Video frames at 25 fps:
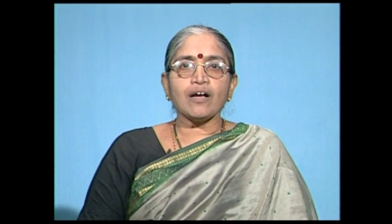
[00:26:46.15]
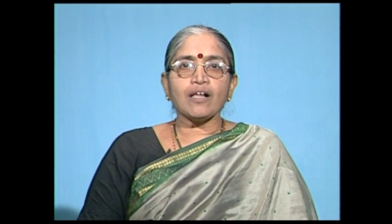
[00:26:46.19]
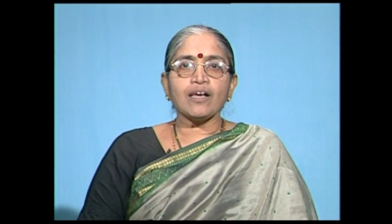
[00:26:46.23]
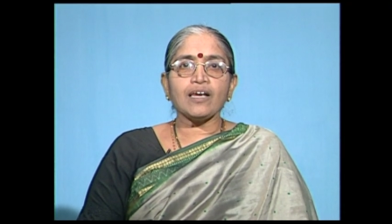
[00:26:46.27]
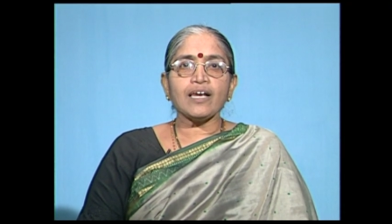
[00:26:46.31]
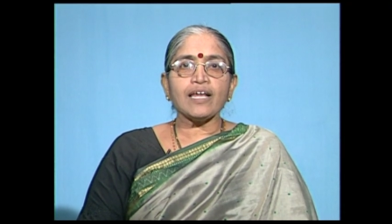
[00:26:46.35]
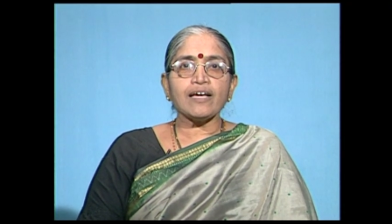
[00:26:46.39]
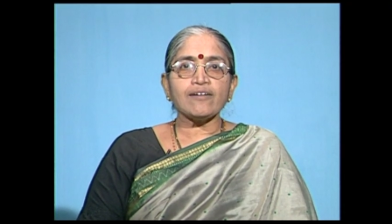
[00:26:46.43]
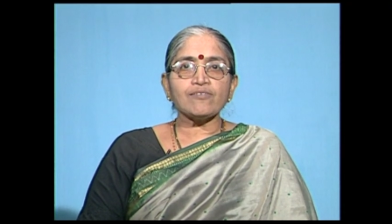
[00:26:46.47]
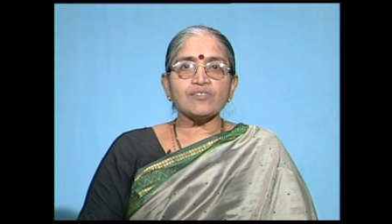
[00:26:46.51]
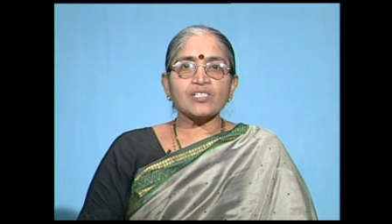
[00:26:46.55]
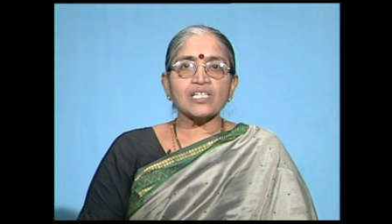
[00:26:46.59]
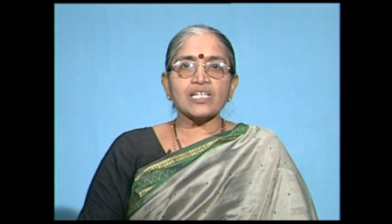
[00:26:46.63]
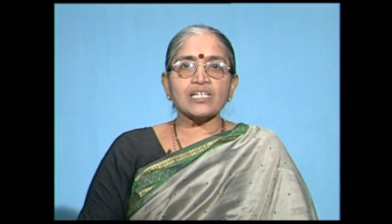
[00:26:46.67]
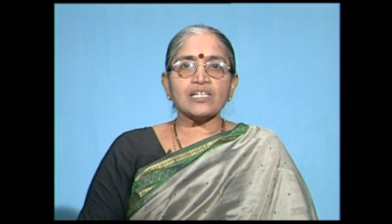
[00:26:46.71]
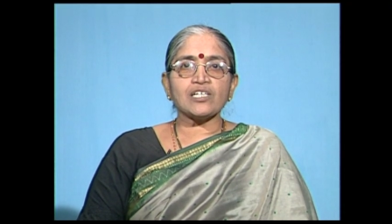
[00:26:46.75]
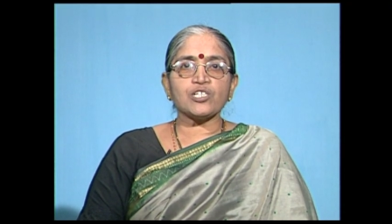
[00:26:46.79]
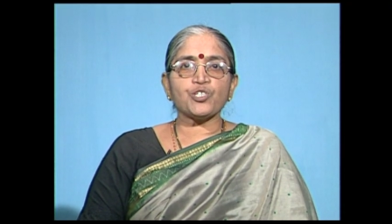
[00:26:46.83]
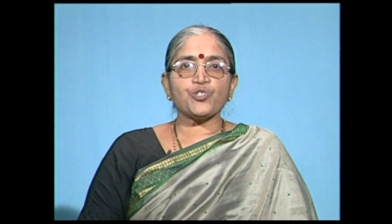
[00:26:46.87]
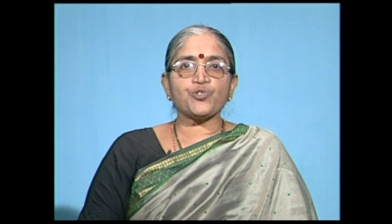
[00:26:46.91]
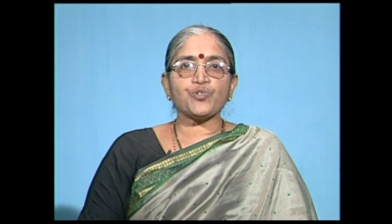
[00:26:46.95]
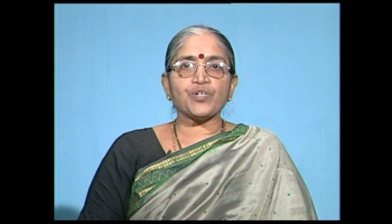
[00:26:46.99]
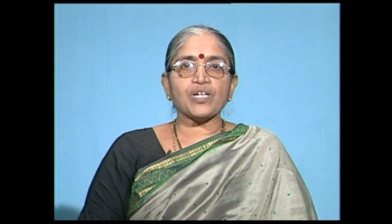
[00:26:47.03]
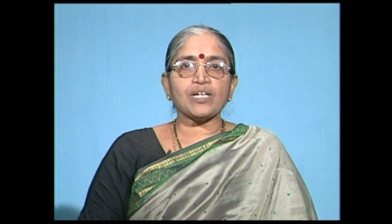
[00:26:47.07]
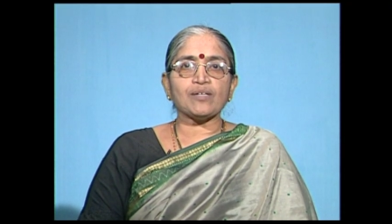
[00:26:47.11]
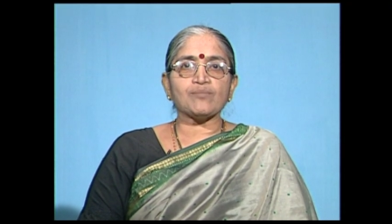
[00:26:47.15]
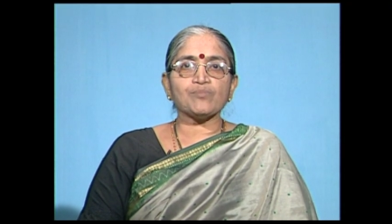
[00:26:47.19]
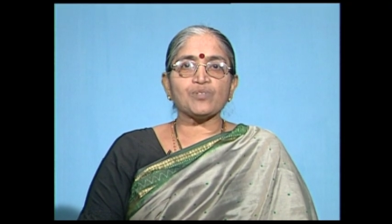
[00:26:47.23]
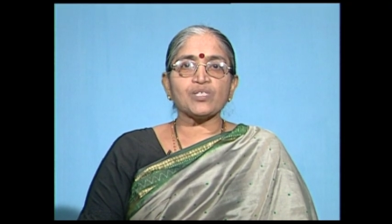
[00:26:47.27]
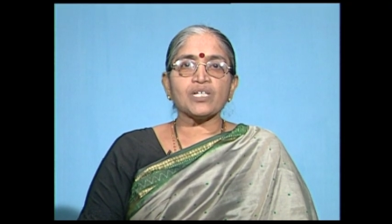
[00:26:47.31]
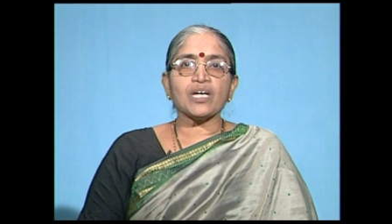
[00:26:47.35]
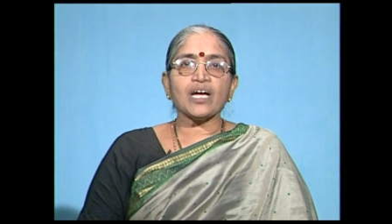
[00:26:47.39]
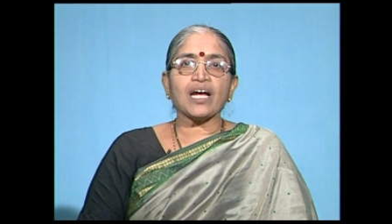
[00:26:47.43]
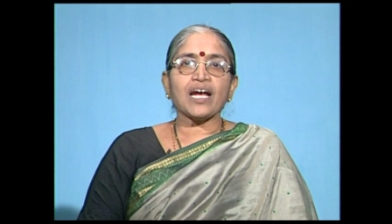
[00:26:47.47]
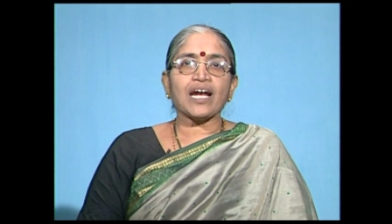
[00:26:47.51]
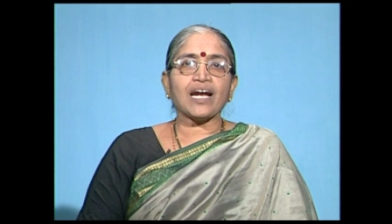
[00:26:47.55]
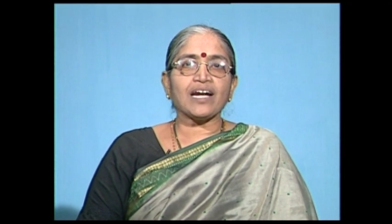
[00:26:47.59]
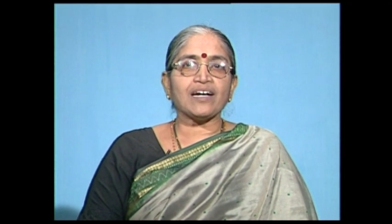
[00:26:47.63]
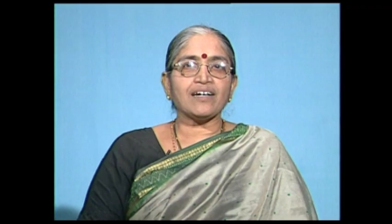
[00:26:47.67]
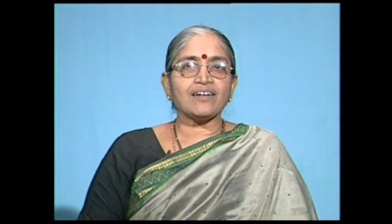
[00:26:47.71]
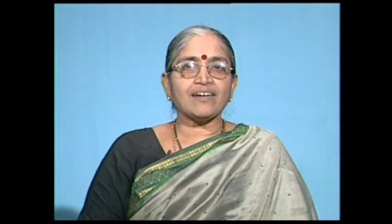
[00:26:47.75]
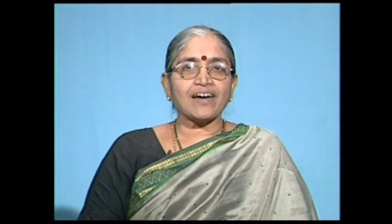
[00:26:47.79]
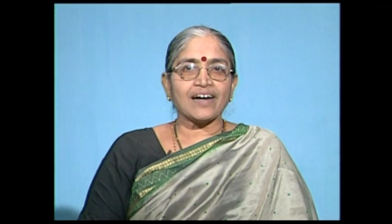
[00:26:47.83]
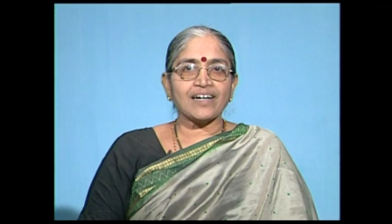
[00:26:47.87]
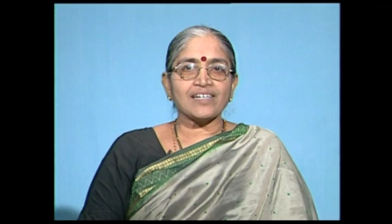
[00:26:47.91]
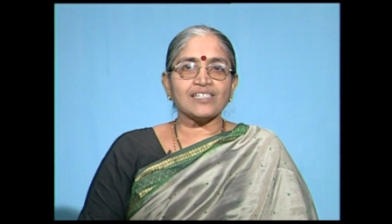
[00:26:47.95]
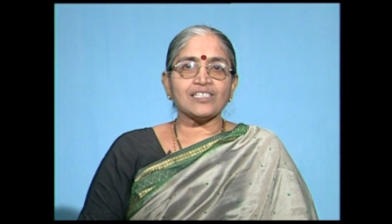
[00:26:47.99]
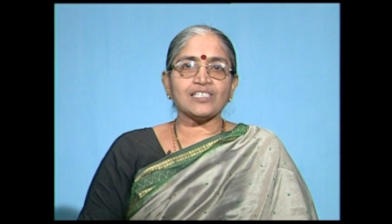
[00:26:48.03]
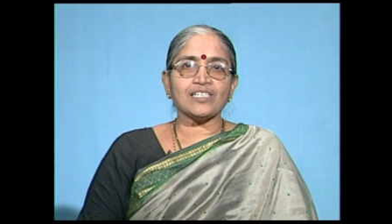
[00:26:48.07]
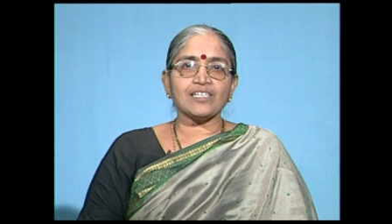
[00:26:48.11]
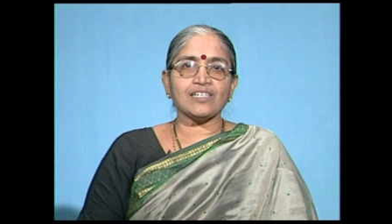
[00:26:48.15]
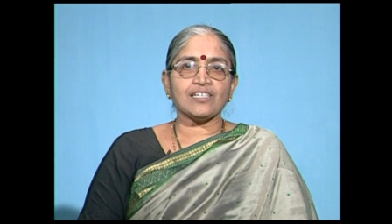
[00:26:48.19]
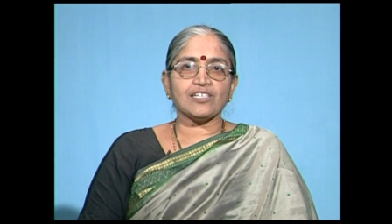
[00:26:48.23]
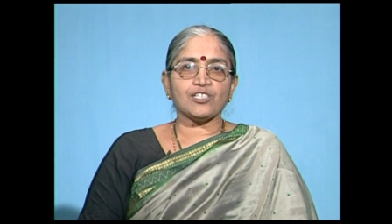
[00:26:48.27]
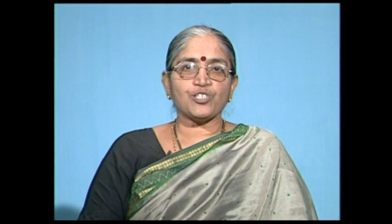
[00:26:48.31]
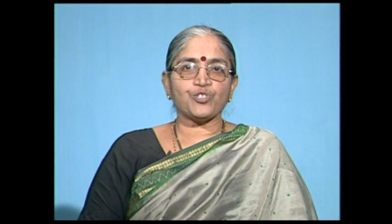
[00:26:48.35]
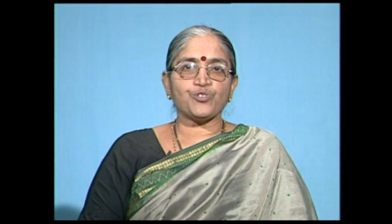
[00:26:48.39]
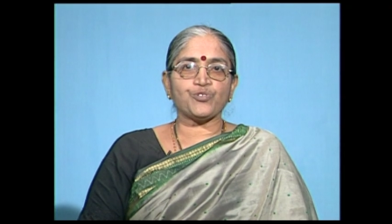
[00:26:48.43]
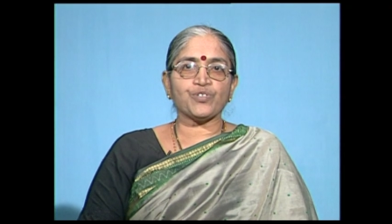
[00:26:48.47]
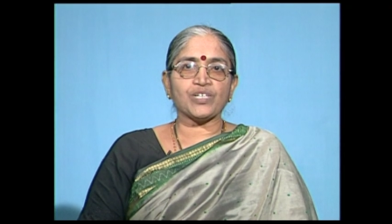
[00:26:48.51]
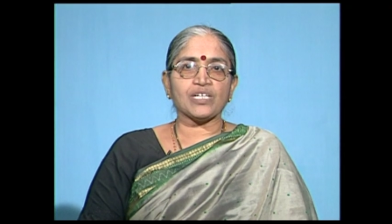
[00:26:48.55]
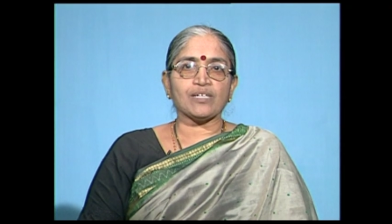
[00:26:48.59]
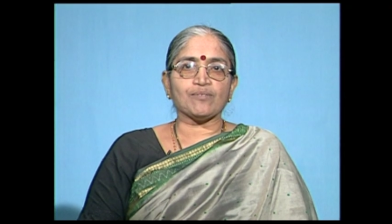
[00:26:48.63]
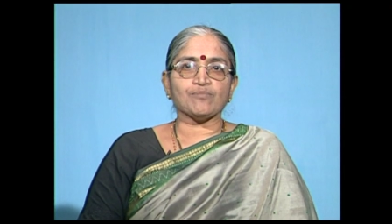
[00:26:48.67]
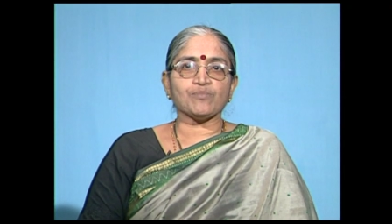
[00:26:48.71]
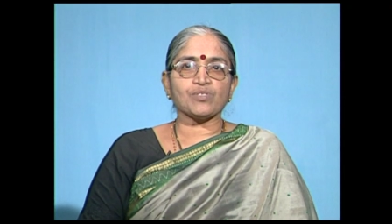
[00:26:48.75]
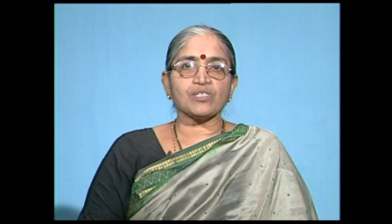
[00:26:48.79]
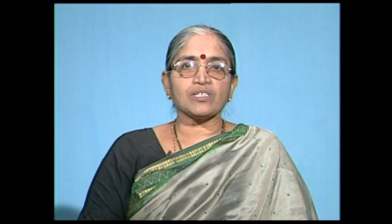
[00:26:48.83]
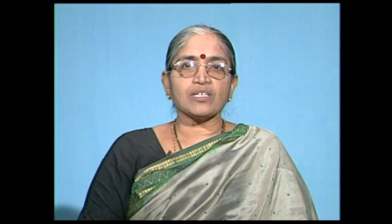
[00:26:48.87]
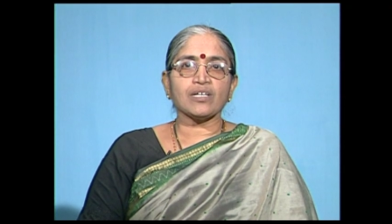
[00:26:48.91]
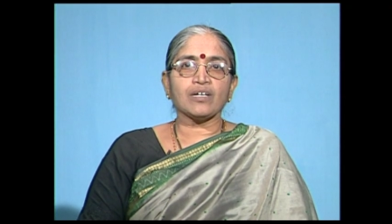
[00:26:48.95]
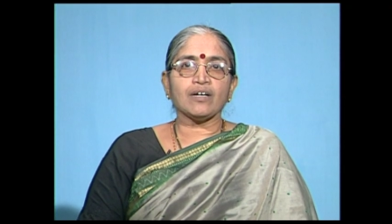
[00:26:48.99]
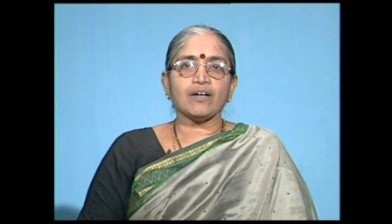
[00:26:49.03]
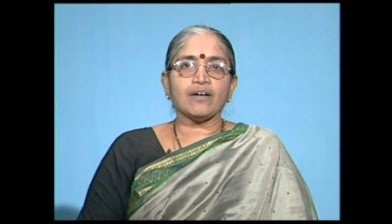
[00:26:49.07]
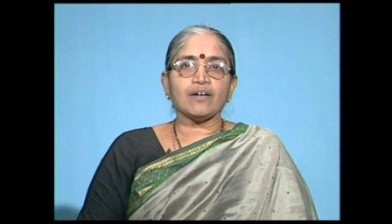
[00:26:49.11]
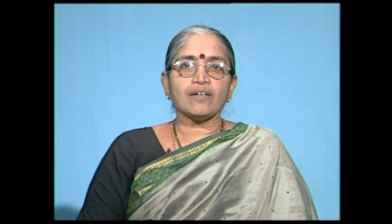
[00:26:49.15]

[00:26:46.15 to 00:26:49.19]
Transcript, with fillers: lives in his dreams and dies in his dreams.